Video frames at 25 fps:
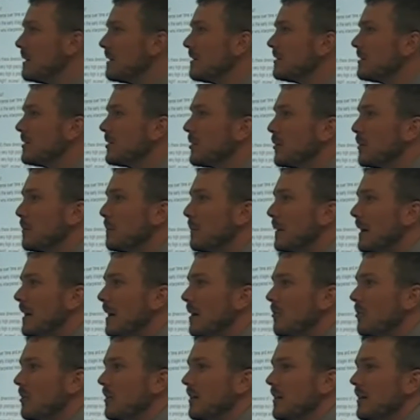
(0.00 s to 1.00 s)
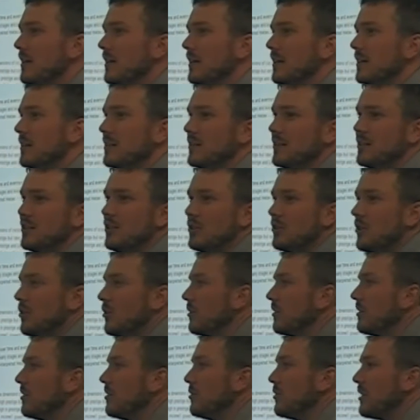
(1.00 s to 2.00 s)
Military power is, you
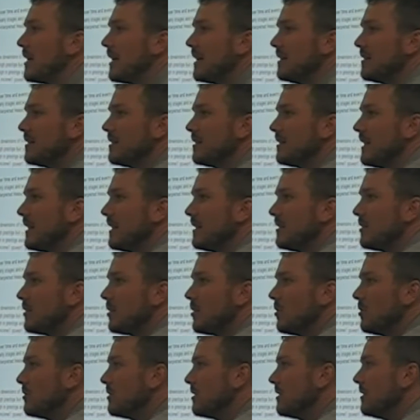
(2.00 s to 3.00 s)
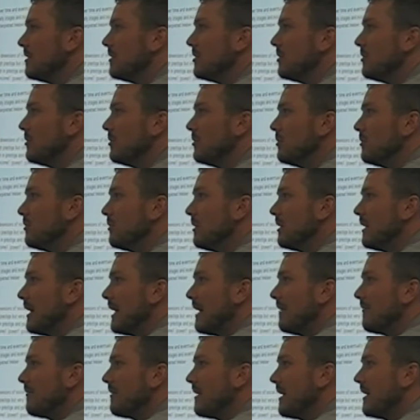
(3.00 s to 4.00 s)
know, the United States goes into
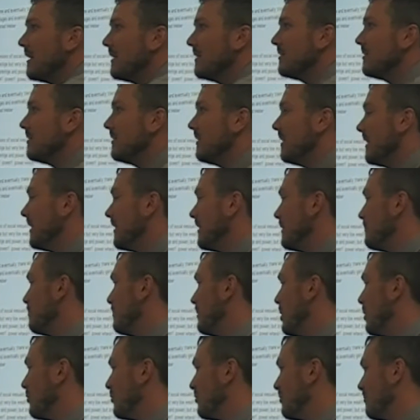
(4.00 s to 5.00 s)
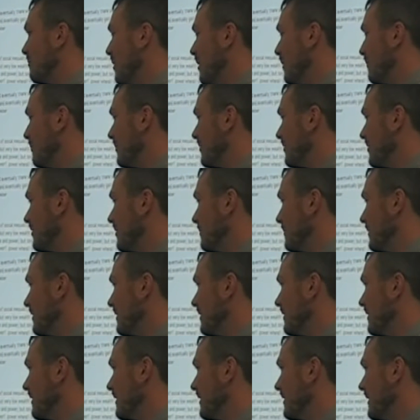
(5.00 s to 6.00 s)
Afghanistan and blows them up or something
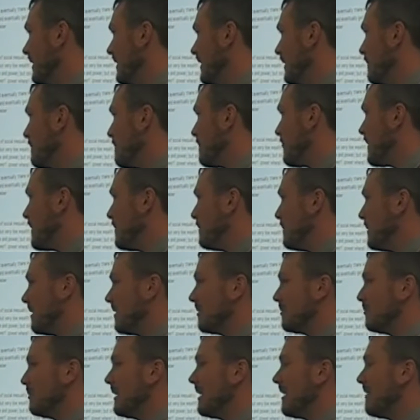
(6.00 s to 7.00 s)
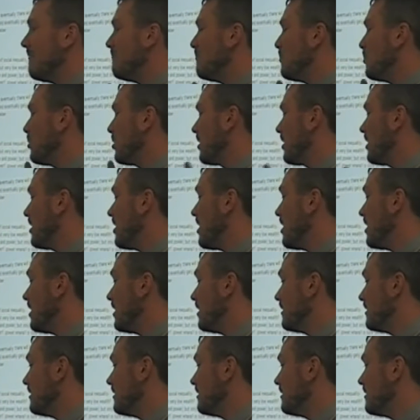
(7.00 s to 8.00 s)
like that. Because we have more
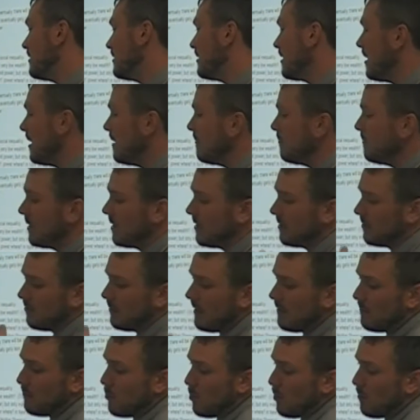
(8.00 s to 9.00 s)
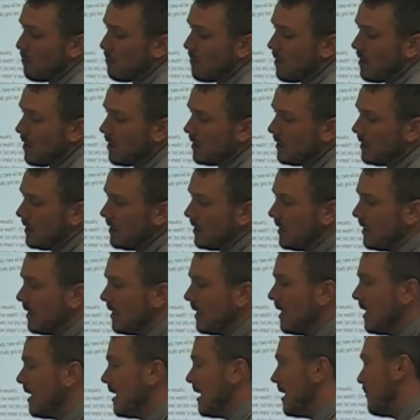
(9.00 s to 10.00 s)
guns, because we have more
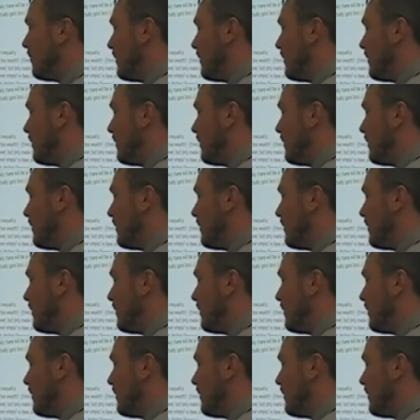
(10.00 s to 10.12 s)
money,